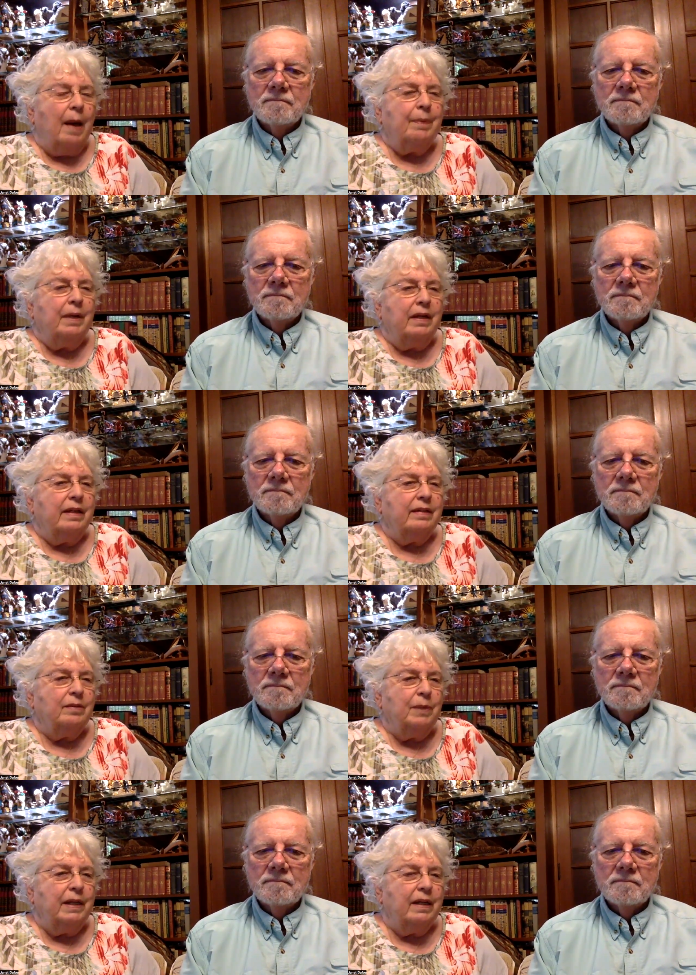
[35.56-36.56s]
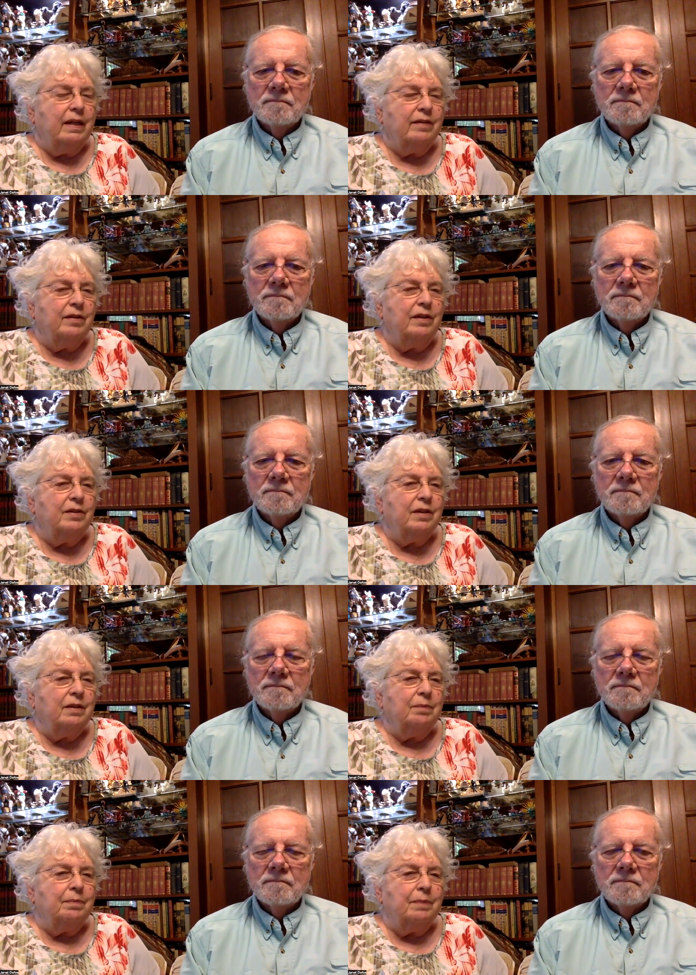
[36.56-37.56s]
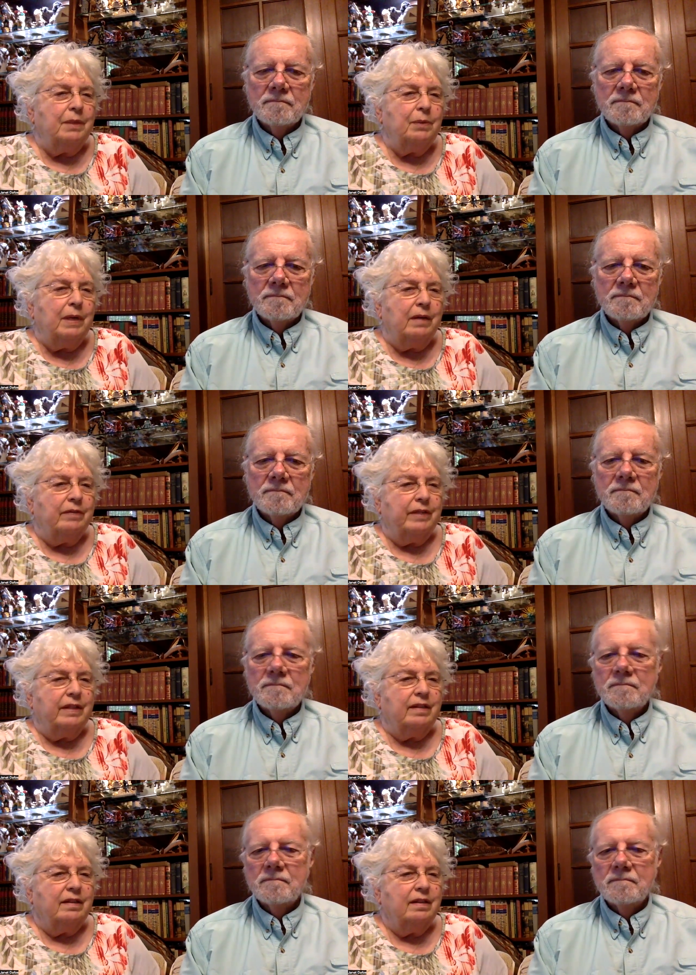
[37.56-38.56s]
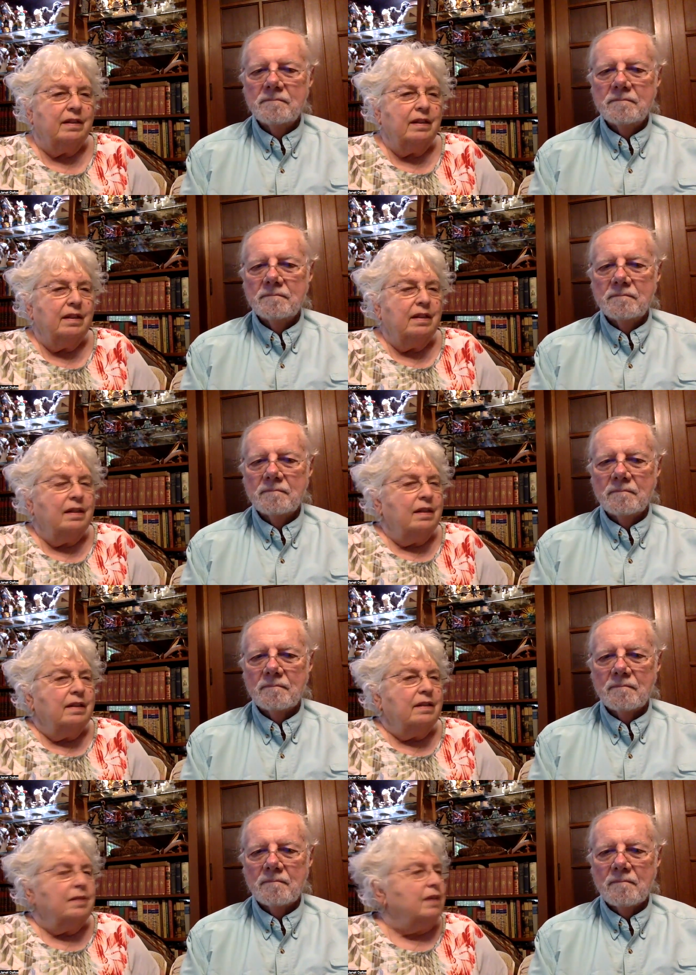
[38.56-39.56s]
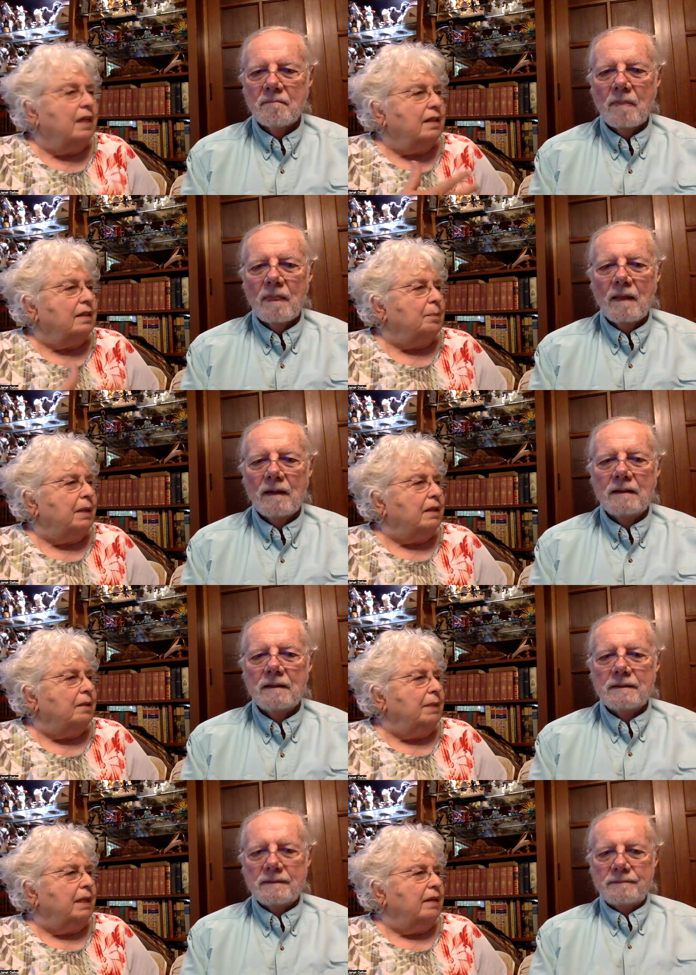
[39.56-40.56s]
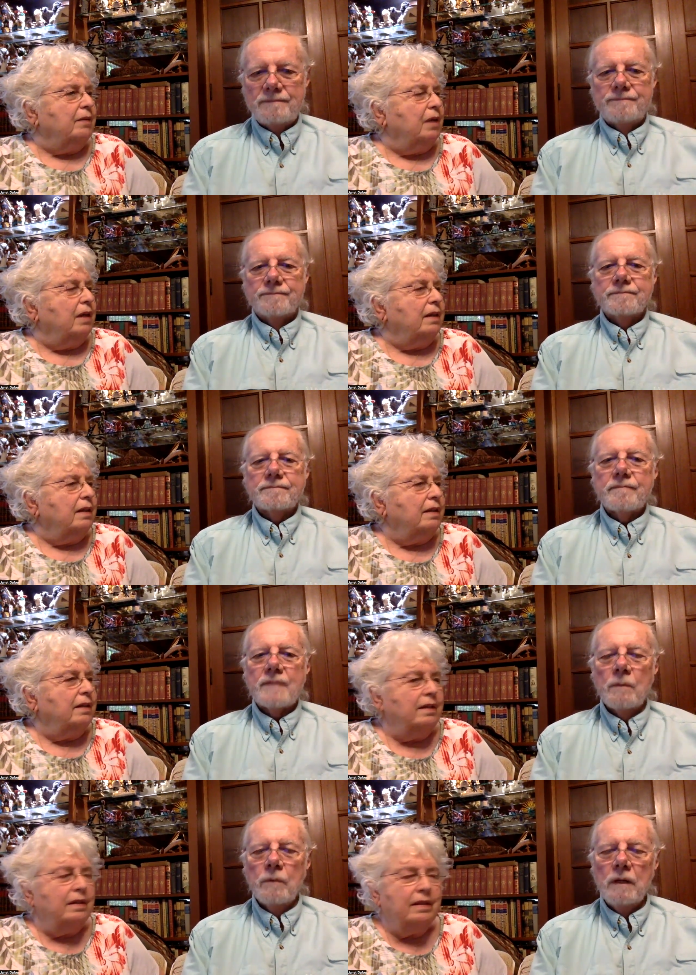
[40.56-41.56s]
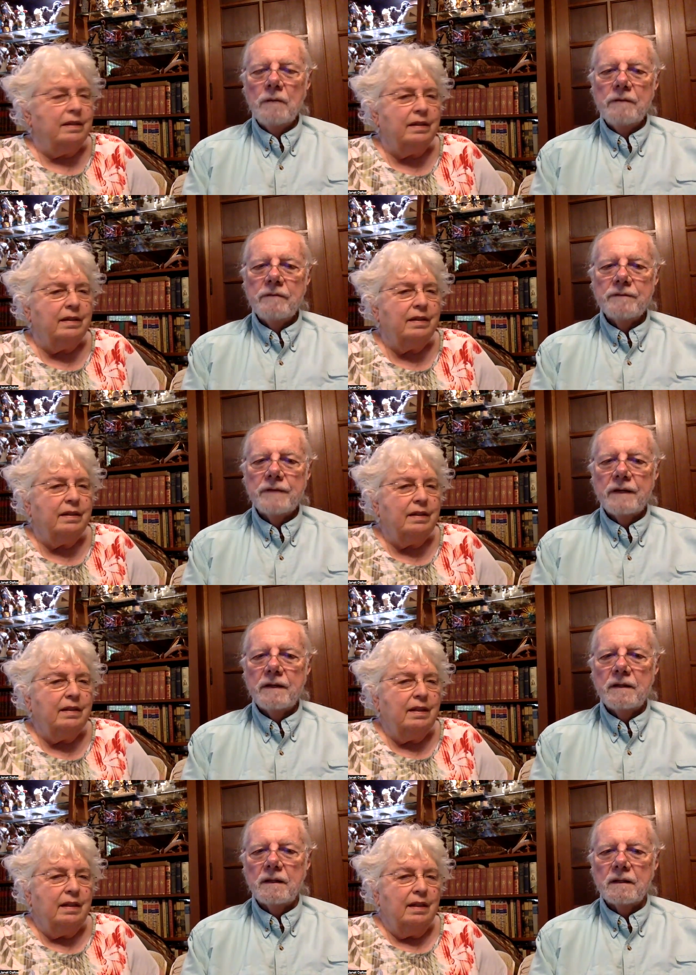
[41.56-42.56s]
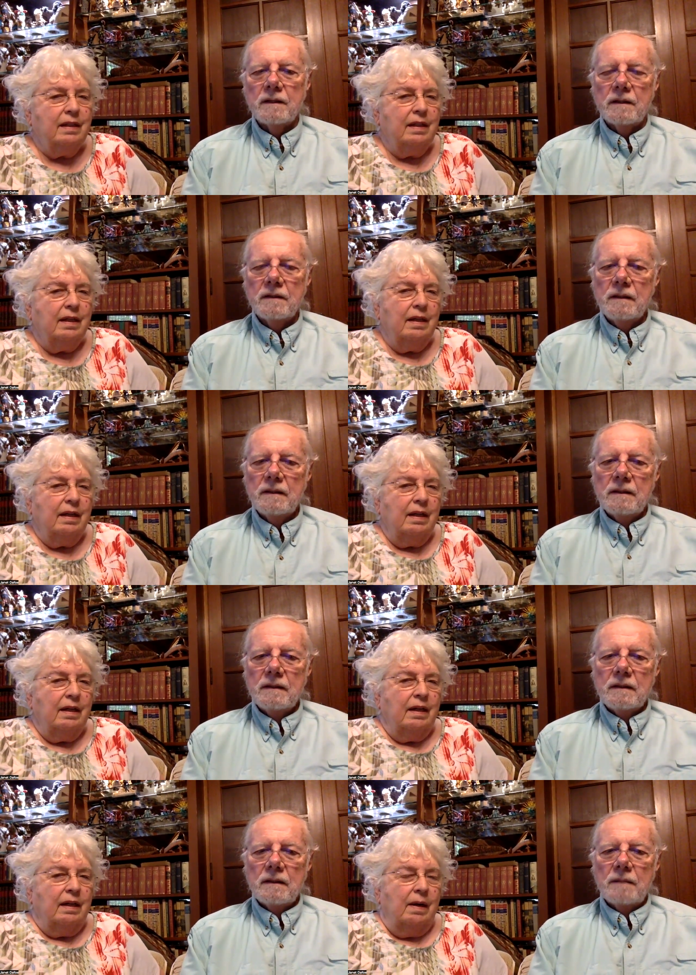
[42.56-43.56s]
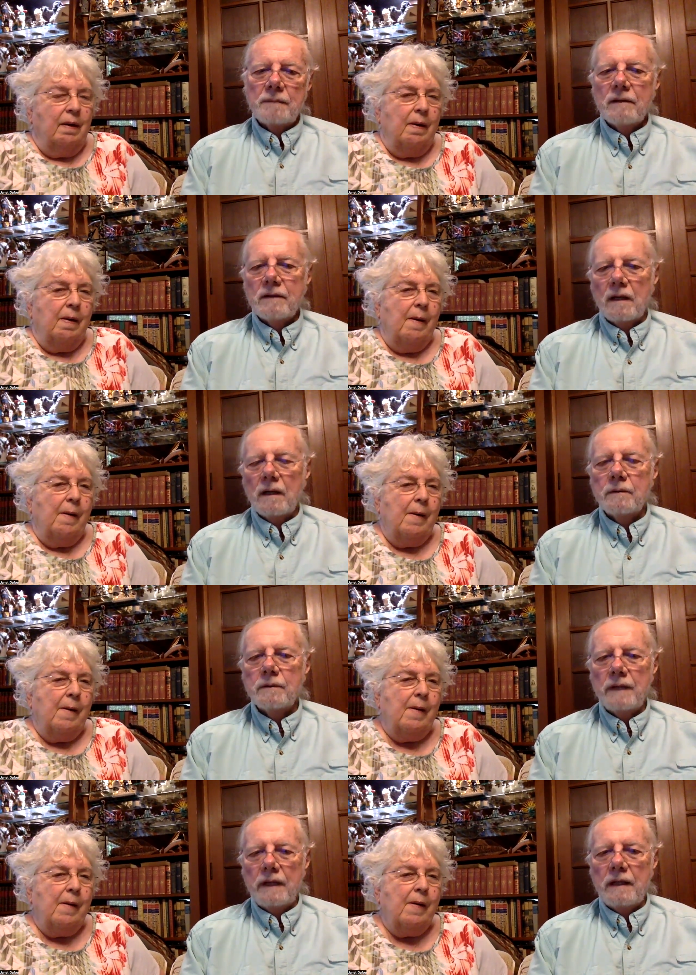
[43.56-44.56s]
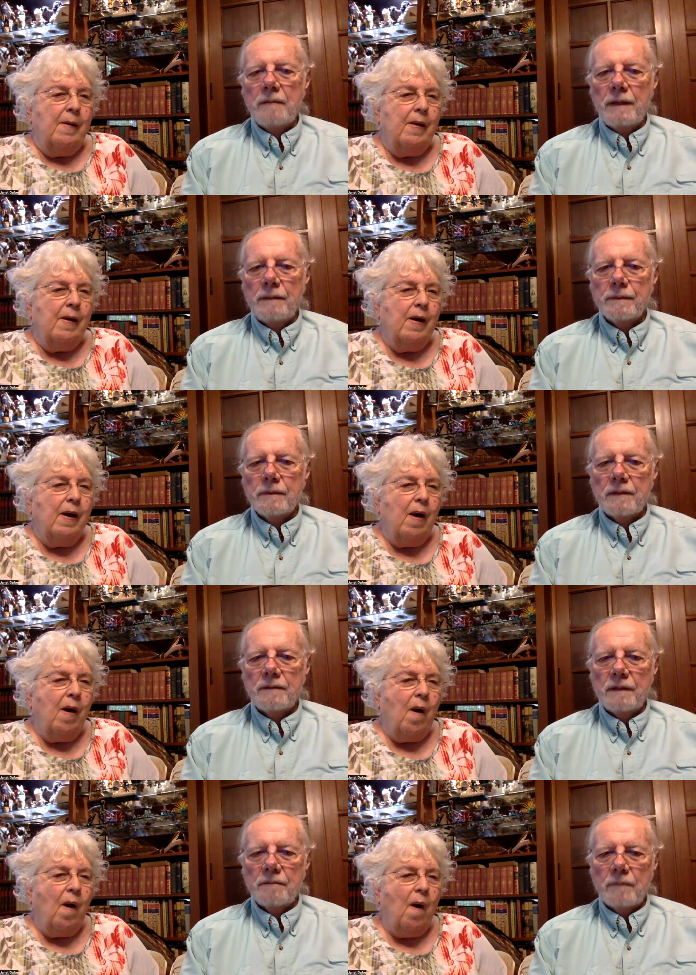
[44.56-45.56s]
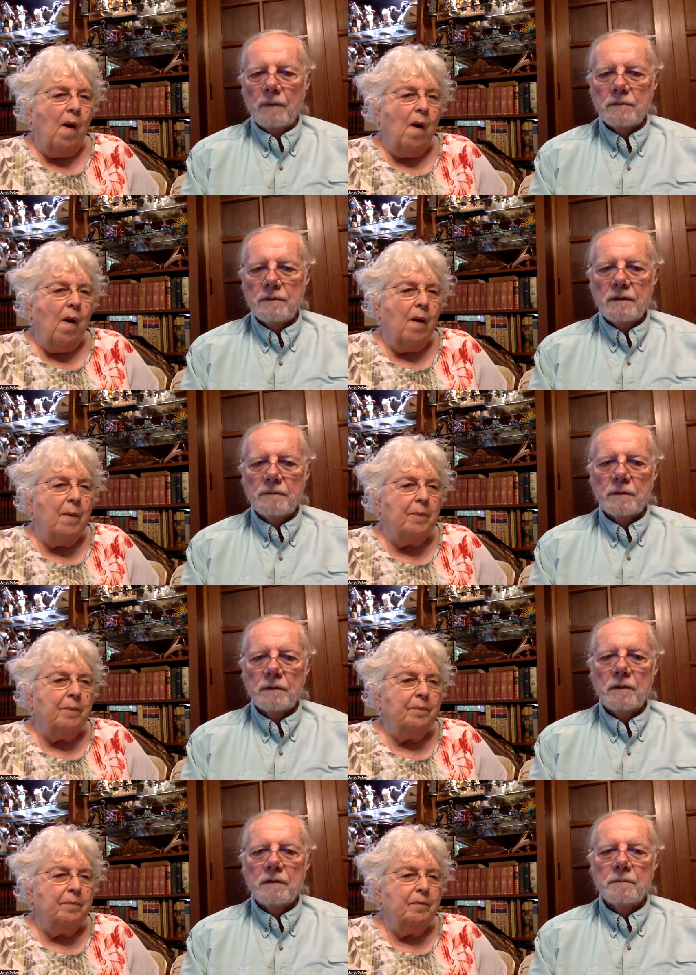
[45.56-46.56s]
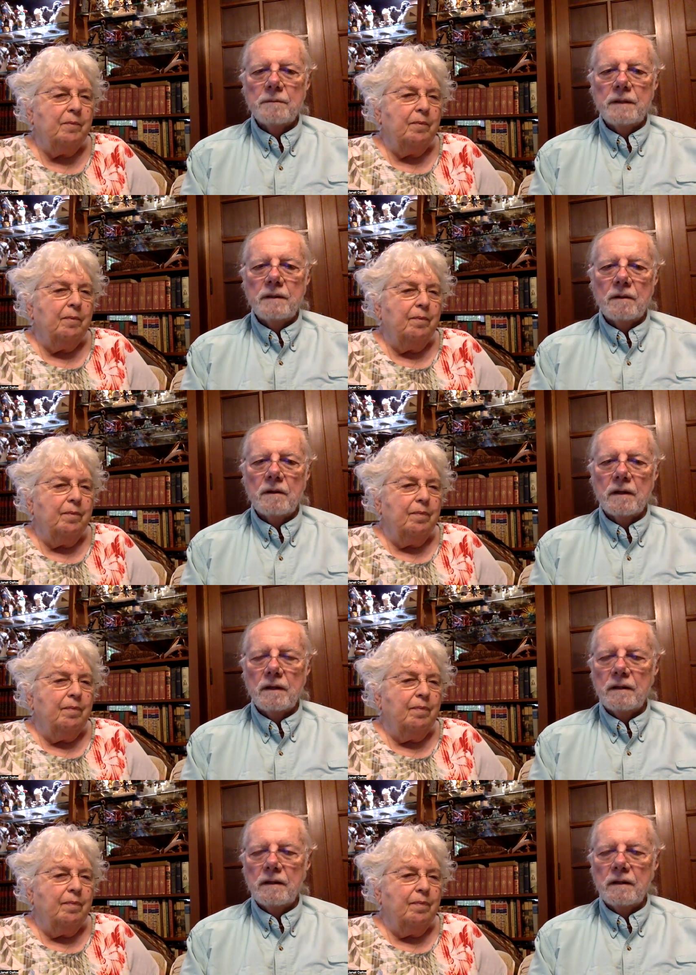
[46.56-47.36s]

Speaker 1: happening next week so you can be aware of it. So tell us about the meeting, Ron.
Speaker 2: Well, we've invited uh, about 180 people. I think most of them are going to be on